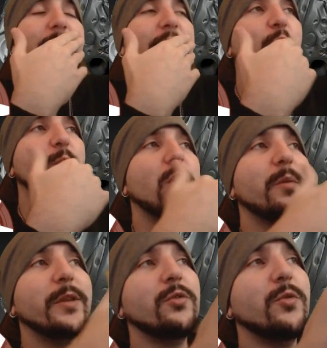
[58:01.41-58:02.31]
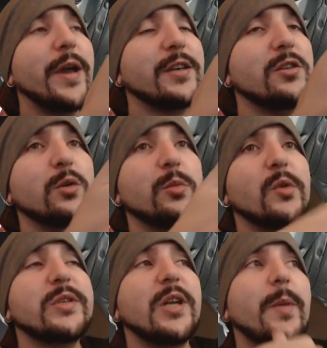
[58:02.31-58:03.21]
We put them into XNormal and we
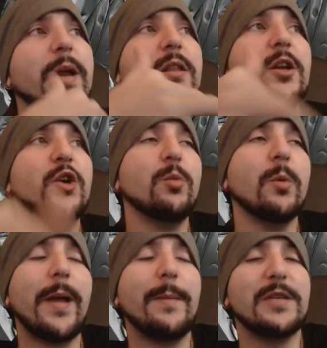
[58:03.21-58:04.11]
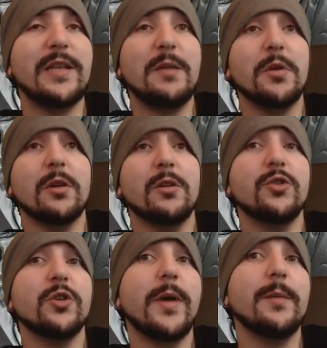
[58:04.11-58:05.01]
start making the normal maps and the ambient occlusion maps.